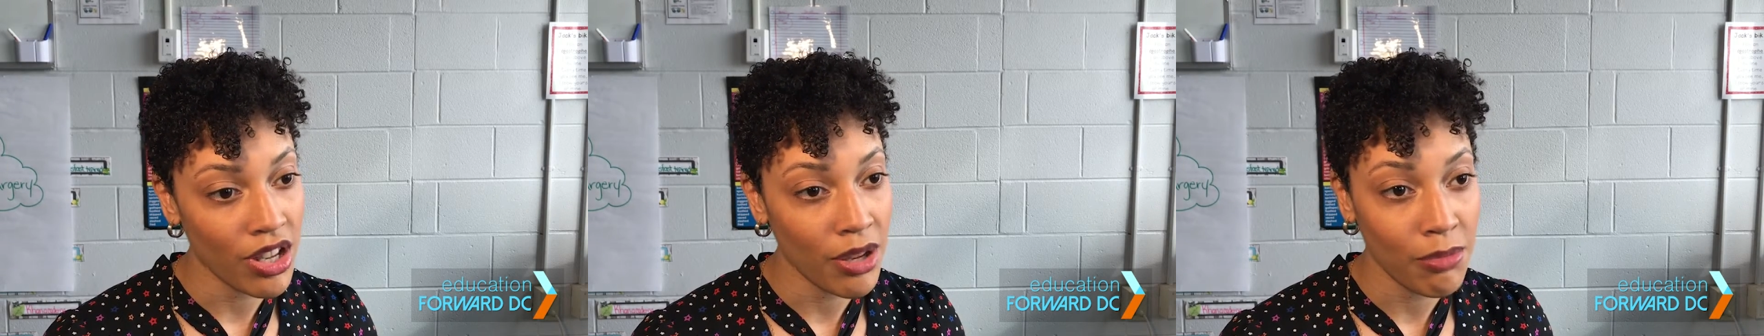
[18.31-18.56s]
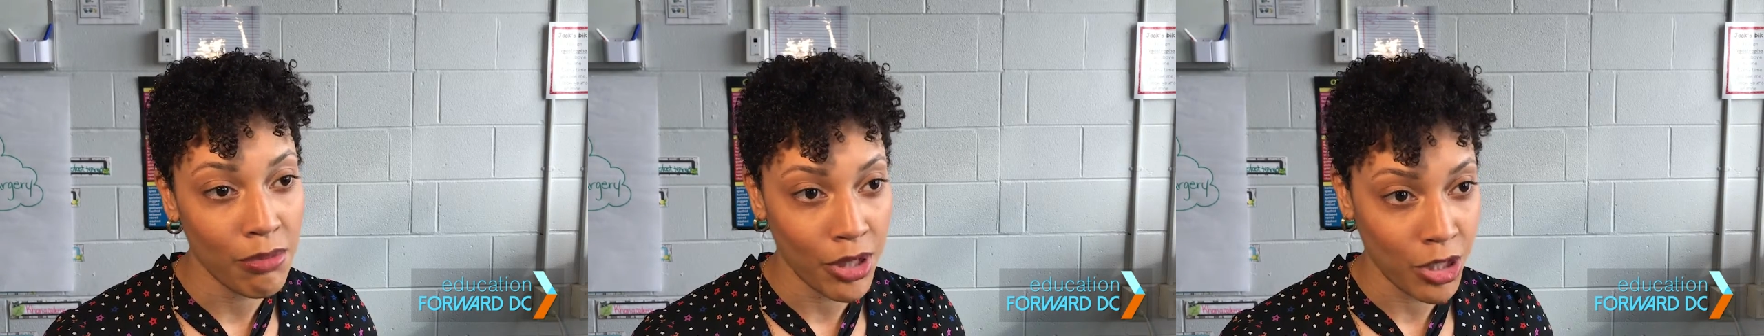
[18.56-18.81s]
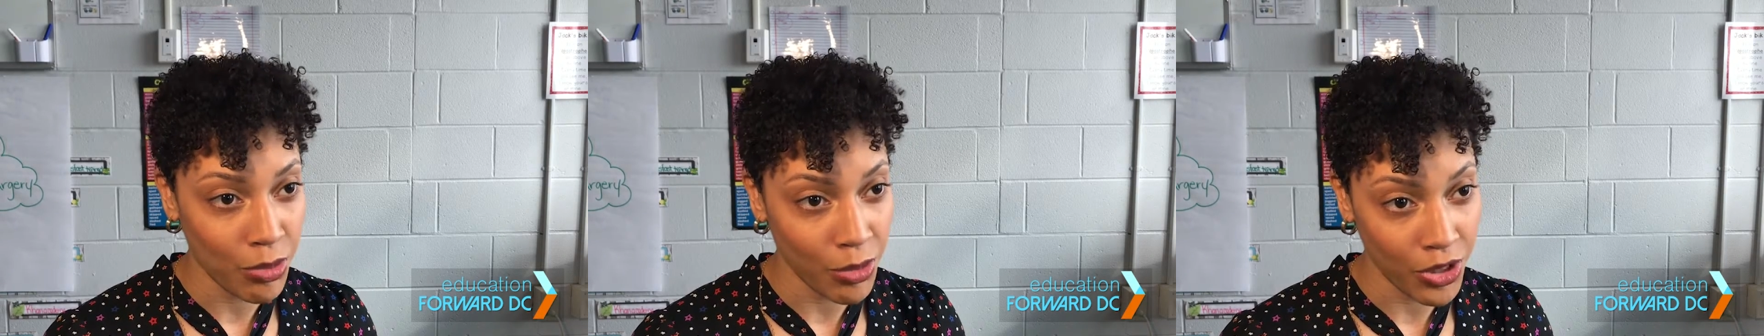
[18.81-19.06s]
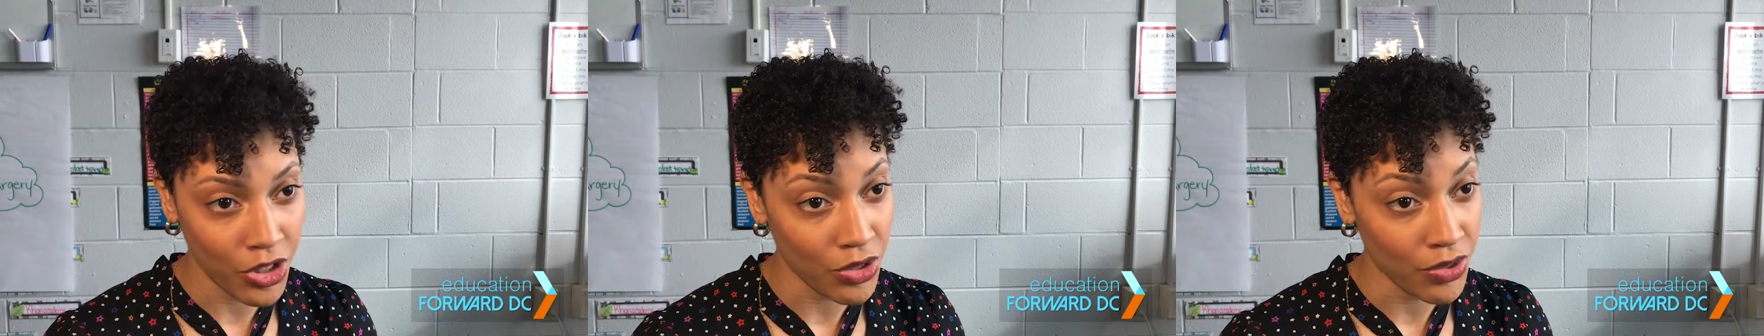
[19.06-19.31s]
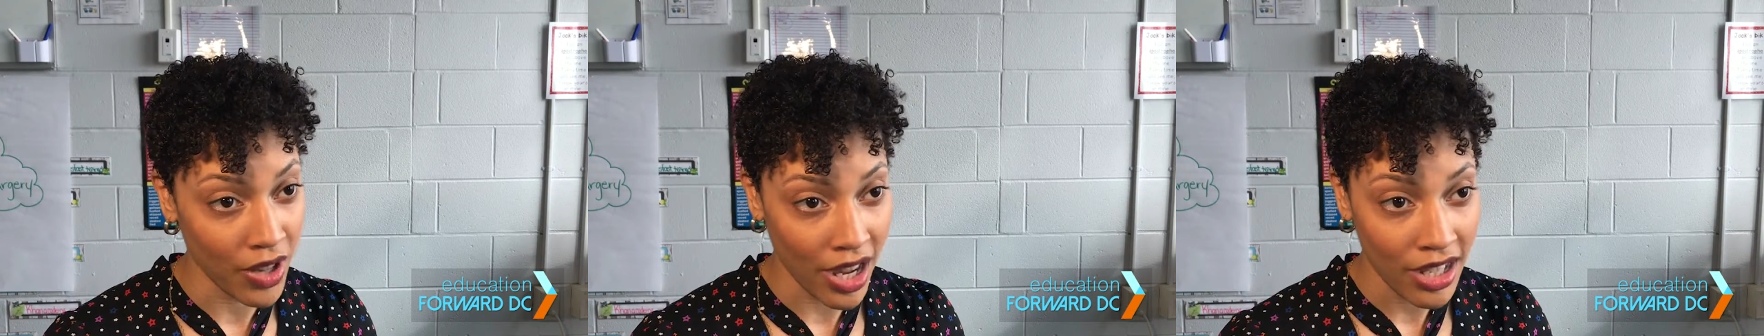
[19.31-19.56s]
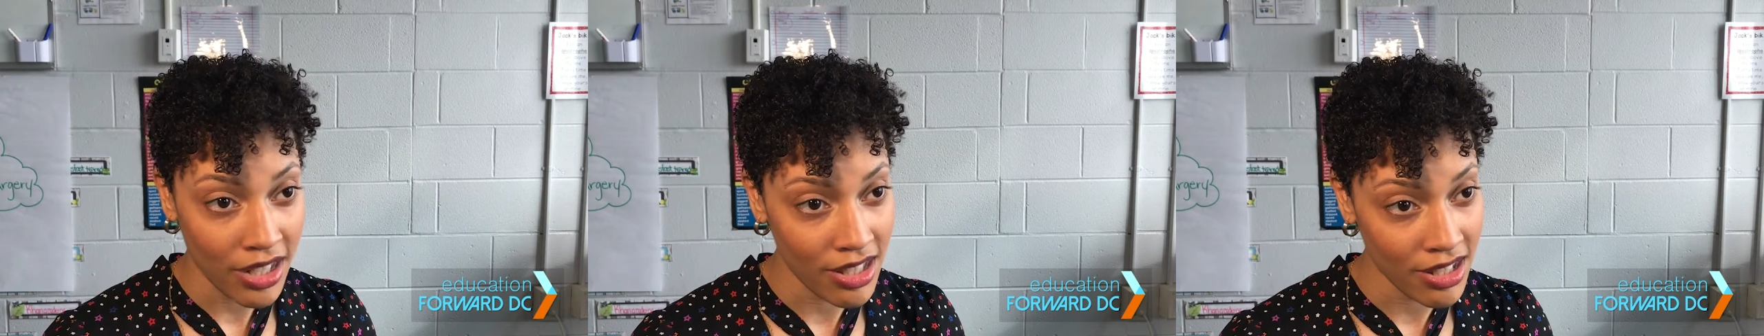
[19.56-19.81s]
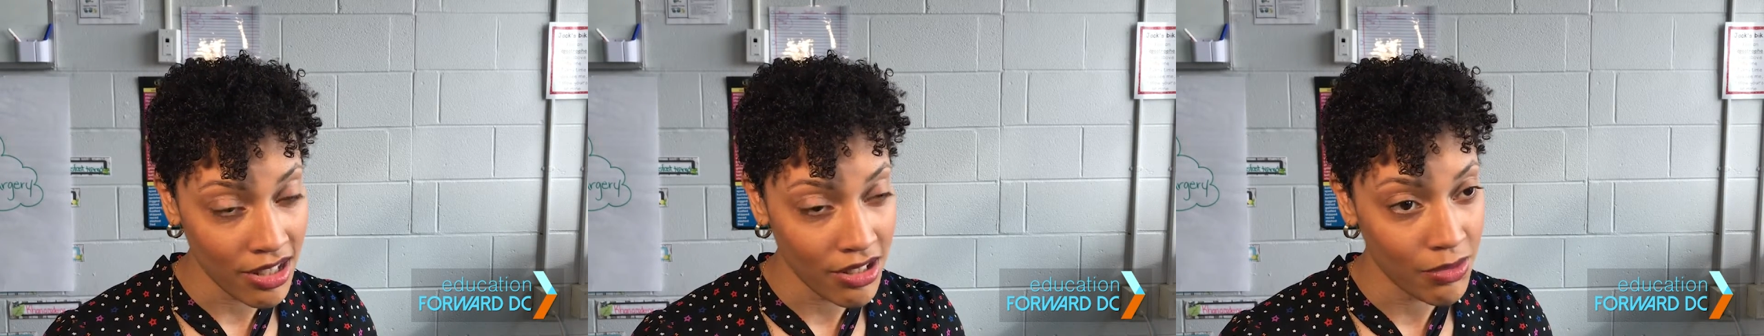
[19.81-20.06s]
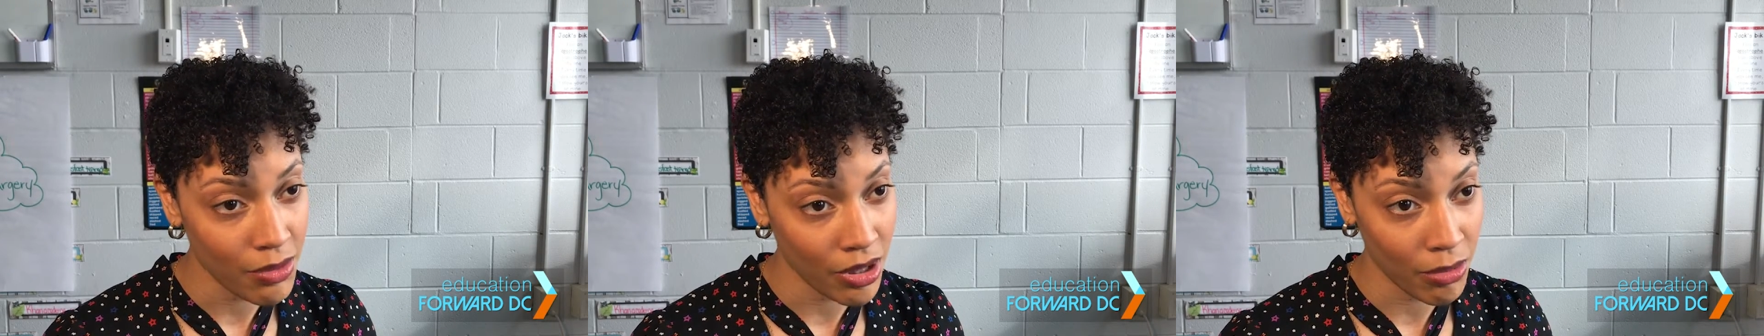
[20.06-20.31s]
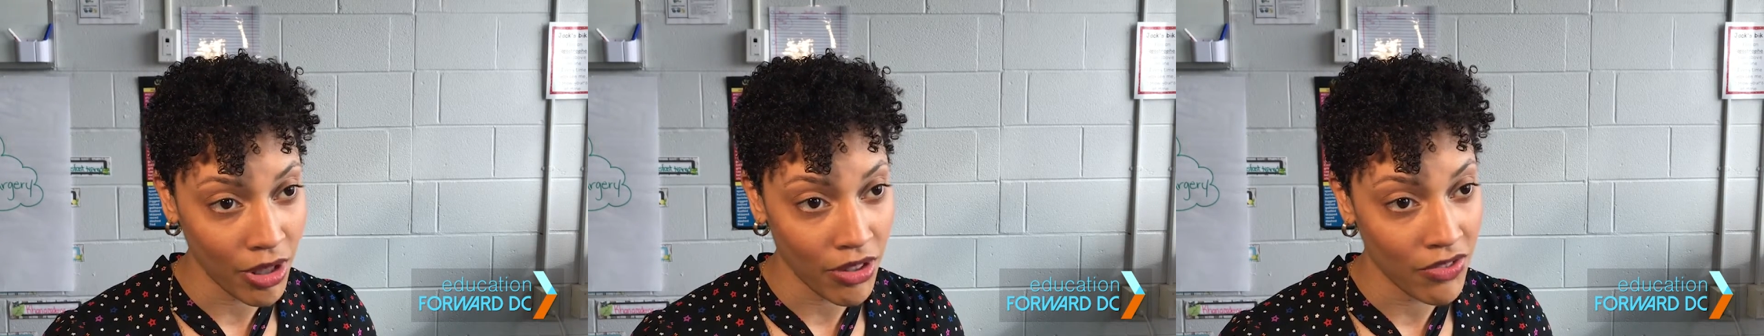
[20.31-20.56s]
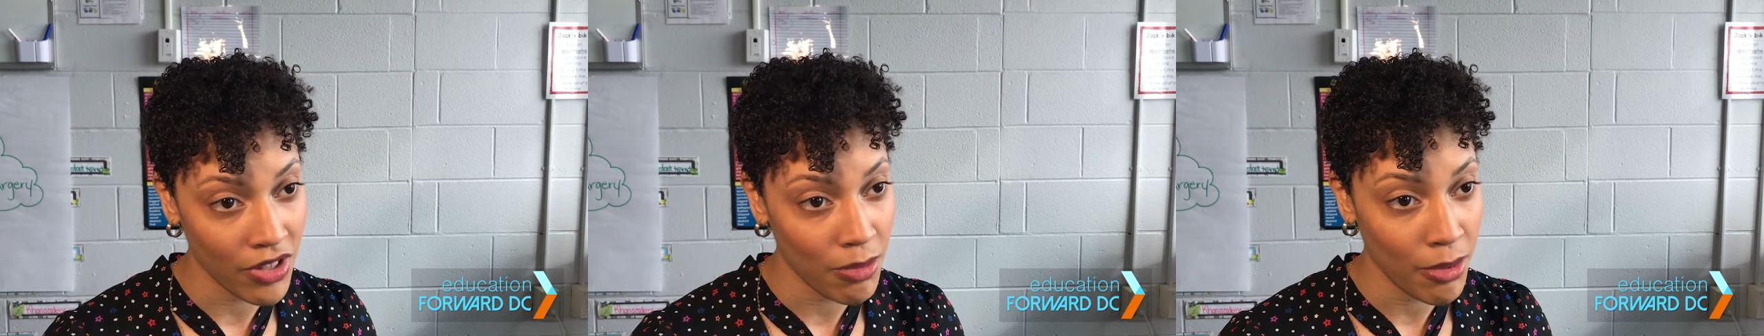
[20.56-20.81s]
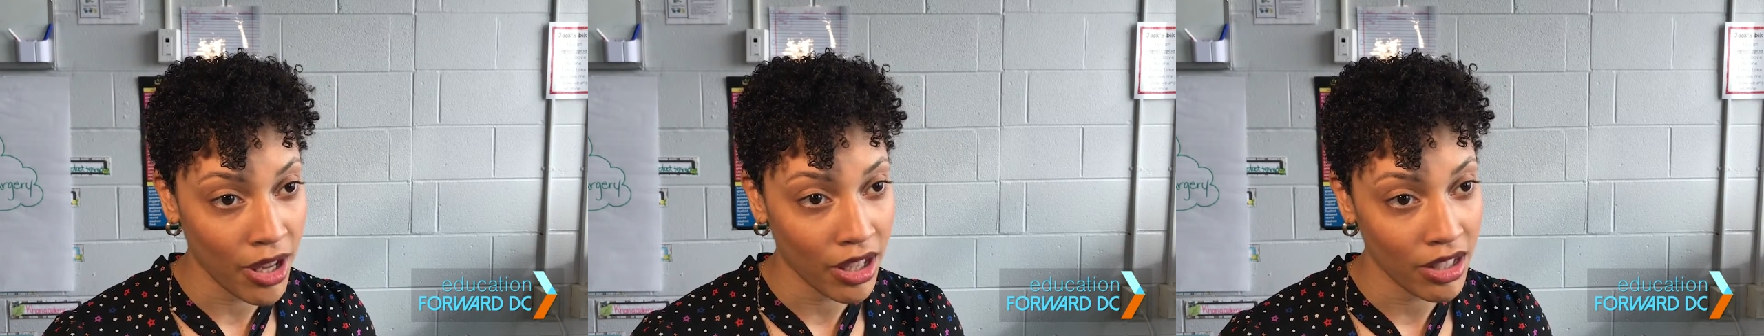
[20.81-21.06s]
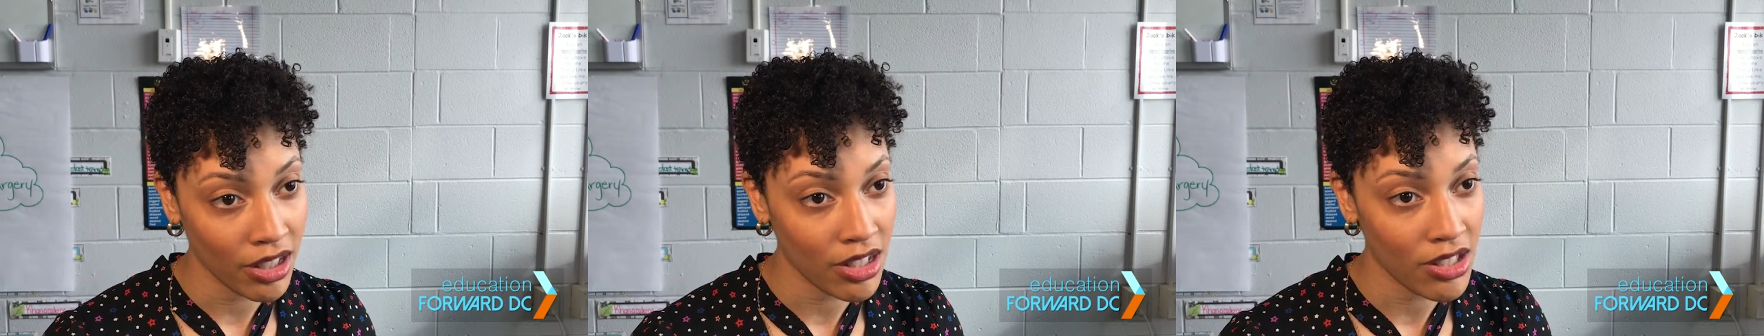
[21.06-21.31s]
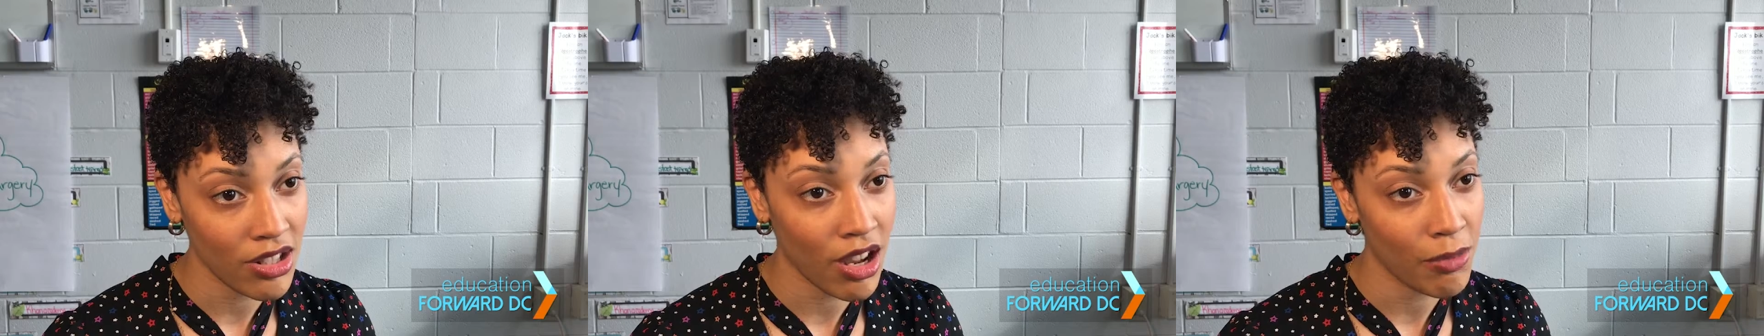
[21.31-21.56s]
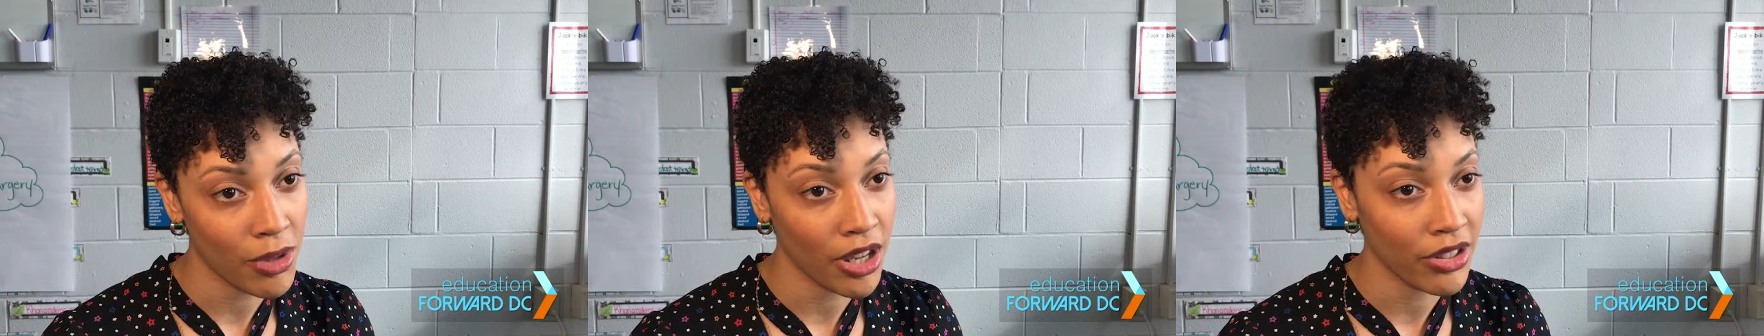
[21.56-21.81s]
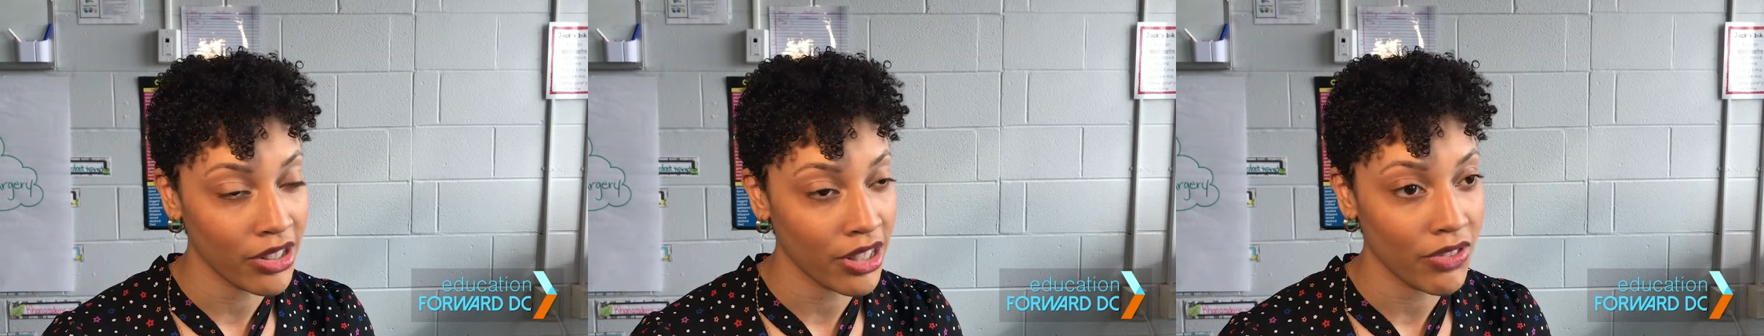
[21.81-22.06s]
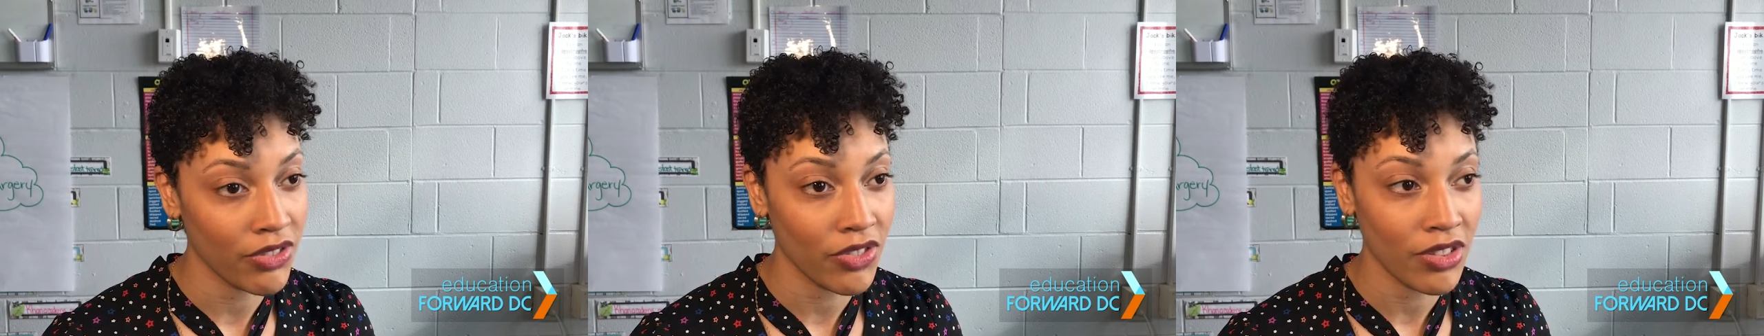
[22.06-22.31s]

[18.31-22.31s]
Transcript: I'm much more direct with my feedback. It's taught me how to give